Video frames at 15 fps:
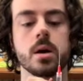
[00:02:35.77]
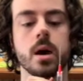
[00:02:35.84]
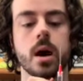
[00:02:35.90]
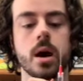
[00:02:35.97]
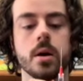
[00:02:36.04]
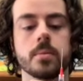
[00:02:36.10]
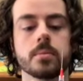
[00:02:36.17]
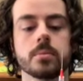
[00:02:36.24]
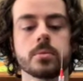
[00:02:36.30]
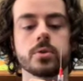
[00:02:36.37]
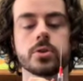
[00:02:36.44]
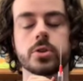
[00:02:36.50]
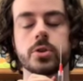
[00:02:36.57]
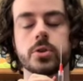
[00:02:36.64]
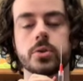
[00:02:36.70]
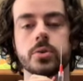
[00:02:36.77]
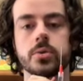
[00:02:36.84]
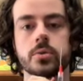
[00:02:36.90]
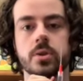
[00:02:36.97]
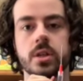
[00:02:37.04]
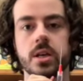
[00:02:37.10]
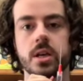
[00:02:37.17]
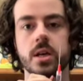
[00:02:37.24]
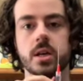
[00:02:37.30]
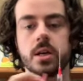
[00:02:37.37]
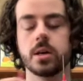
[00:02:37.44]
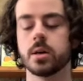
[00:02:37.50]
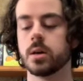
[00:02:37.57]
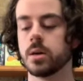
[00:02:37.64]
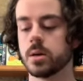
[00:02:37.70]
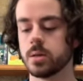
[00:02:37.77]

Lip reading: to the